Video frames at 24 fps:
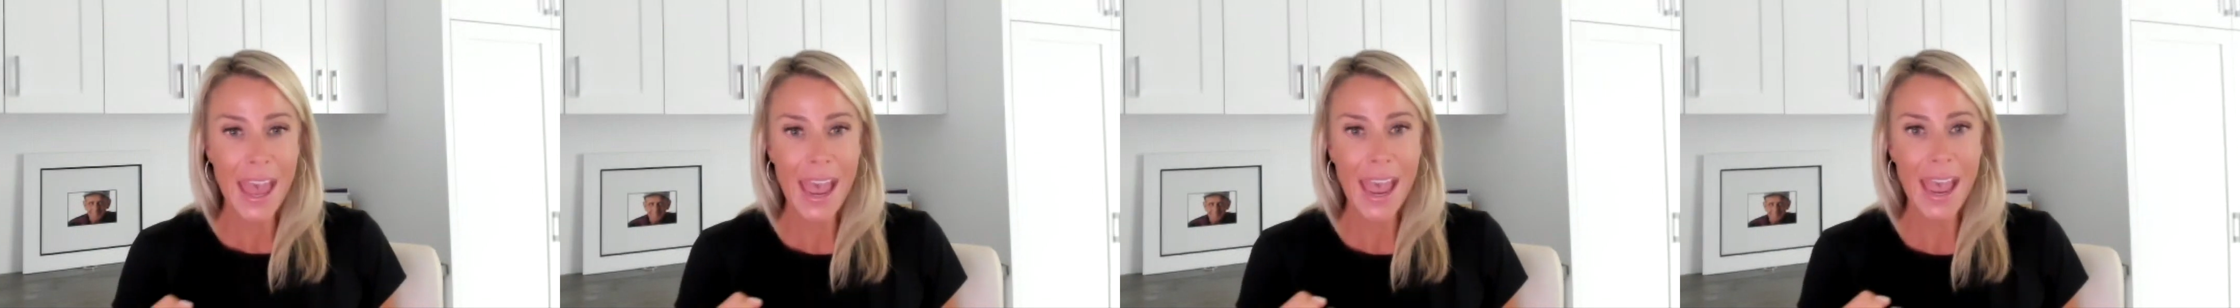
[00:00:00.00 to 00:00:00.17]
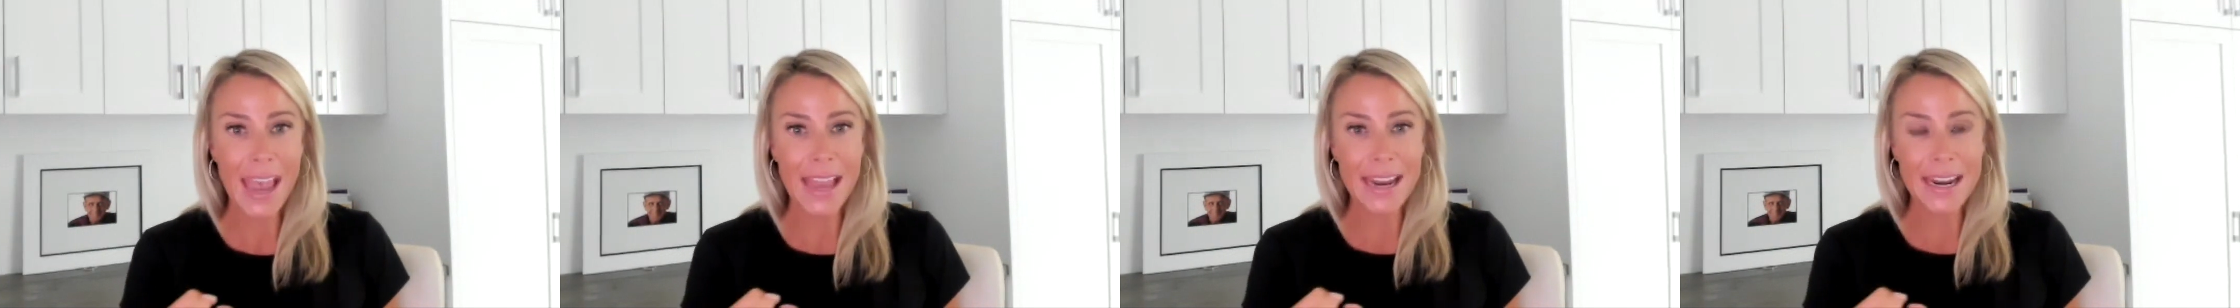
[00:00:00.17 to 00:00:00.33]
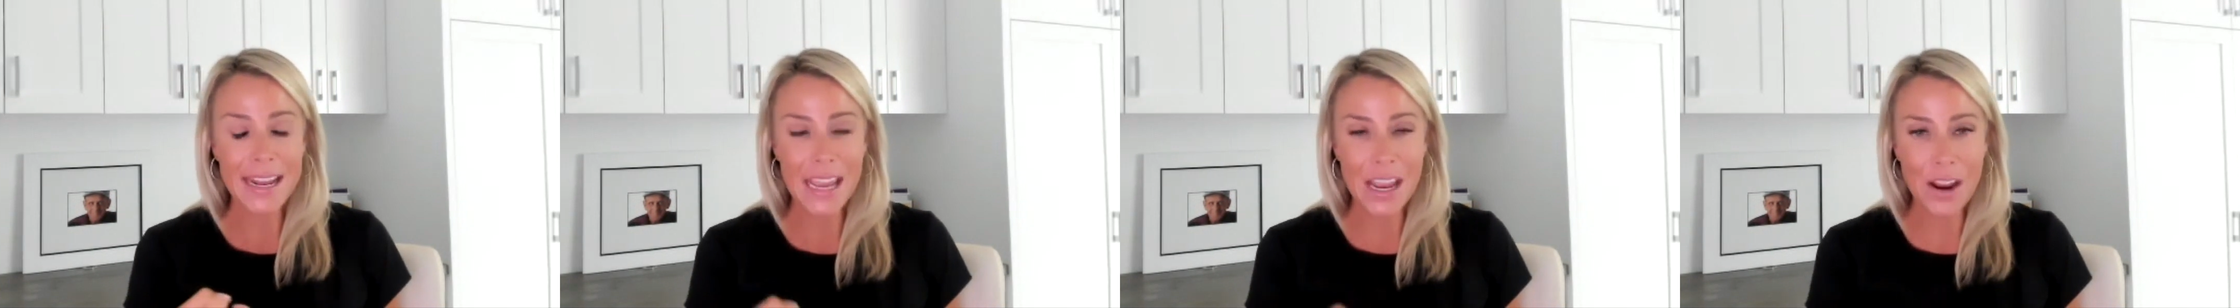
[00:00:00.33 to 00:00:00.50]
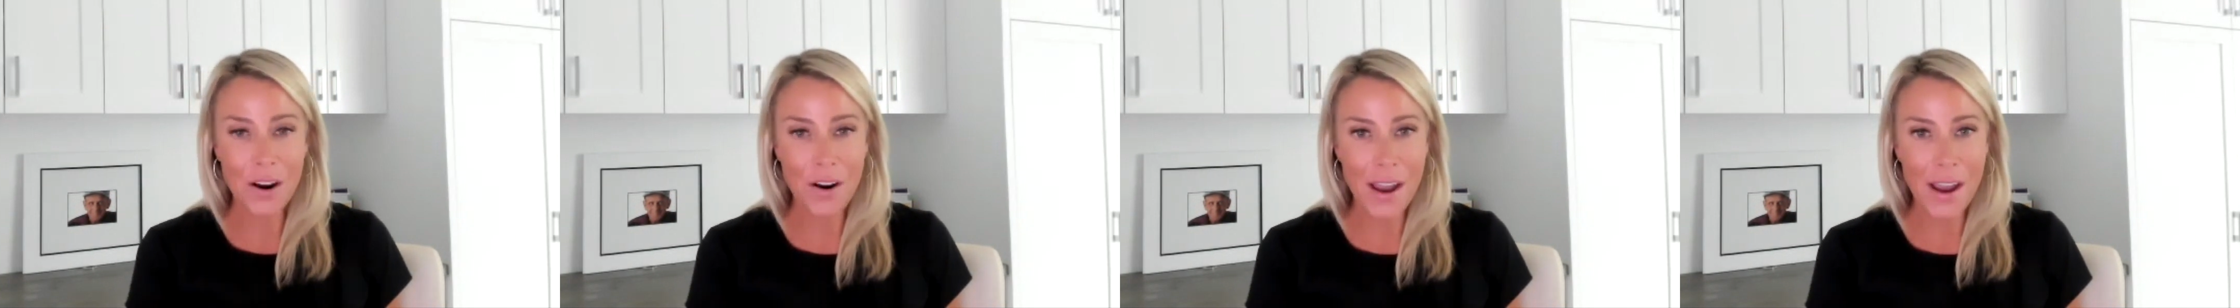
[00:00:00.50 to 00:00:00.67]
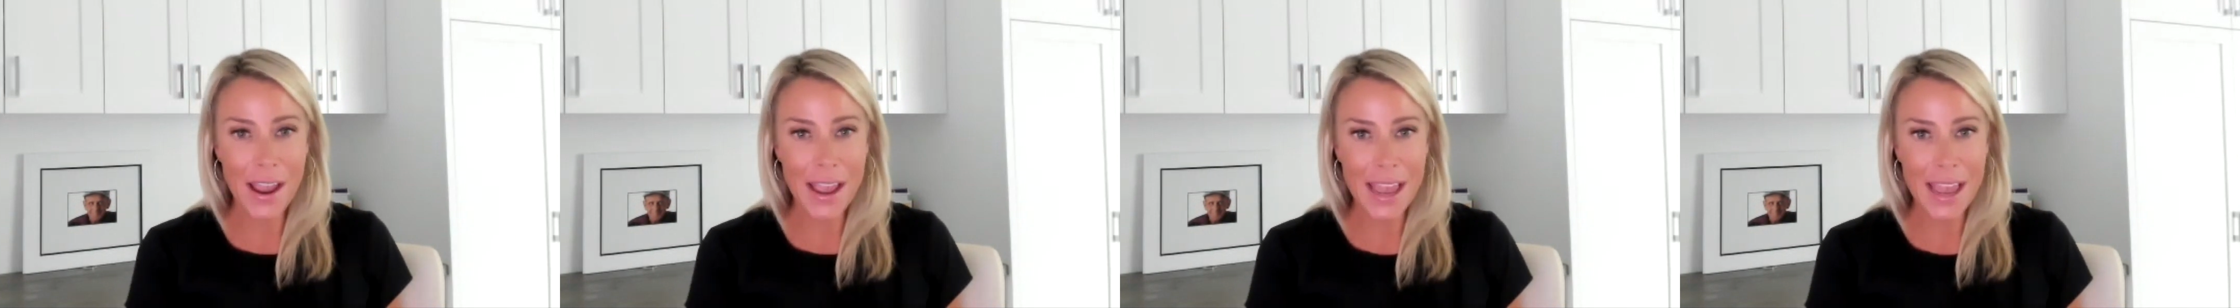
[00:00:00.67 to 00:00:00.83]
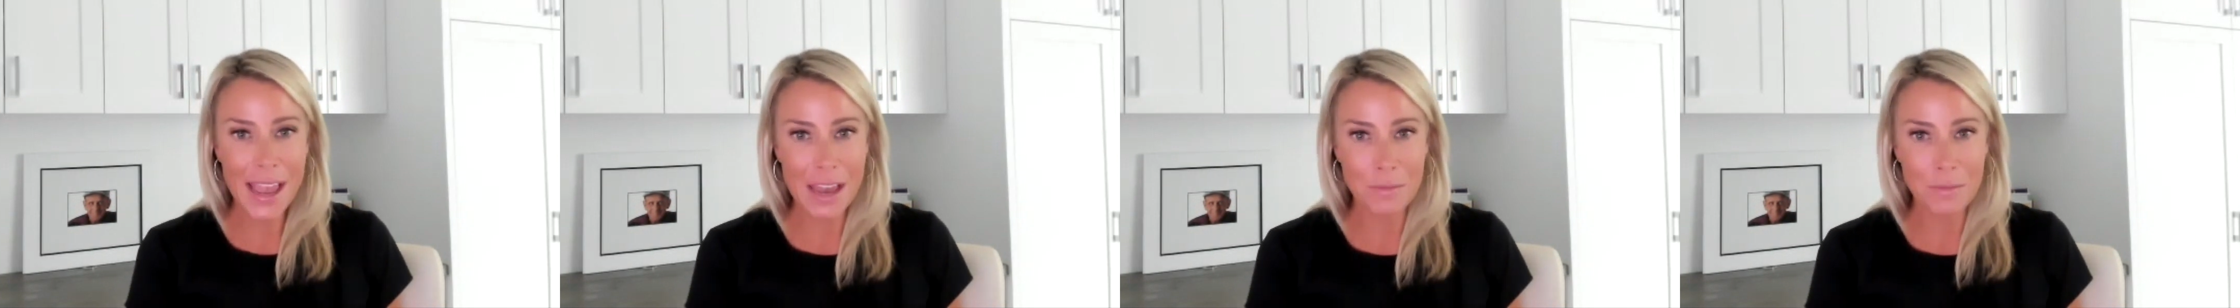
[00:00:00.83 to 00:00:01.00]
and here I
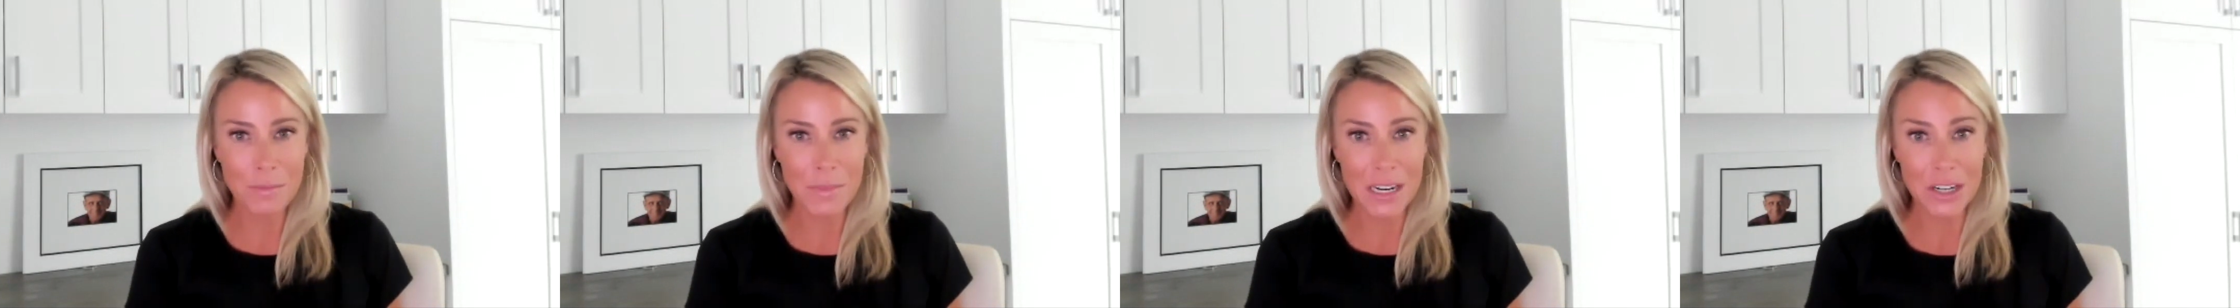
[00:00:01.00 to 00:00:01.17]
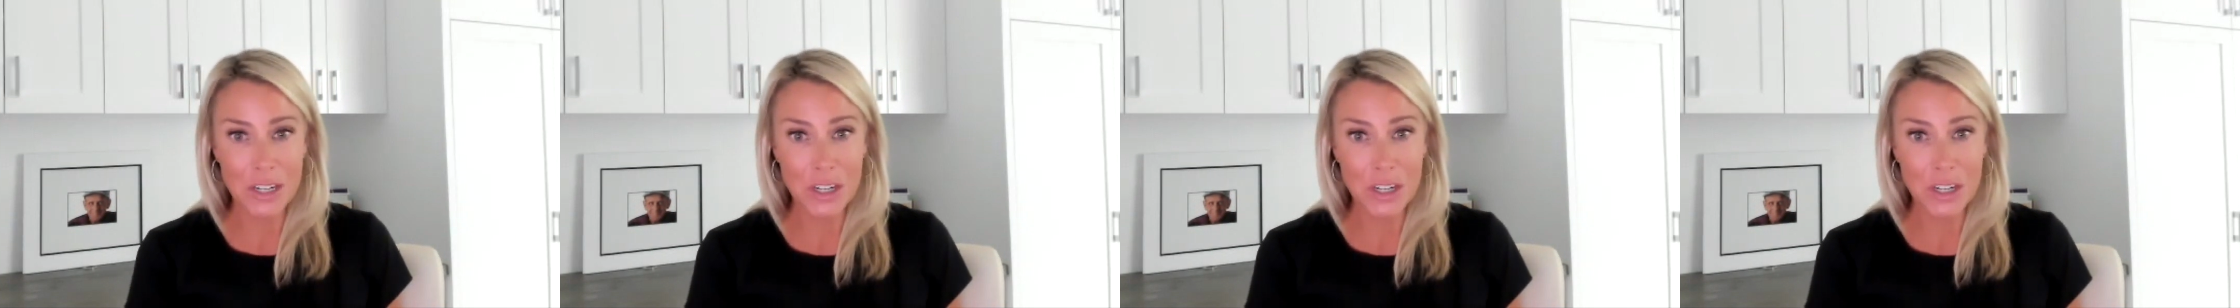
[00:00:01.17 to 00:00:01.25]
am in